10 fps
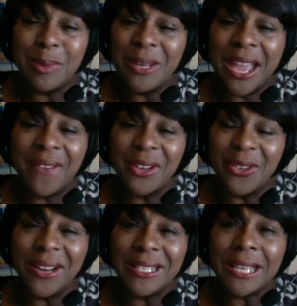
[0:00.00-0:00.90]
be having a
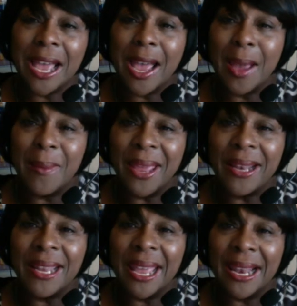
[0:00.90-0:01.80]
great time.
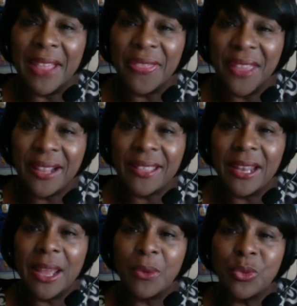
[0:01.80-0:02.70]
And I think
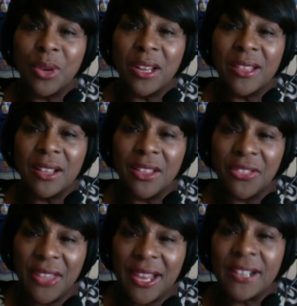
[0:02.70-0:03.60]
that was one of the other
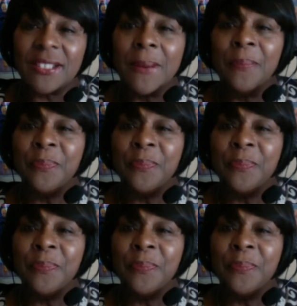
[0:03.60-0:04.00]
things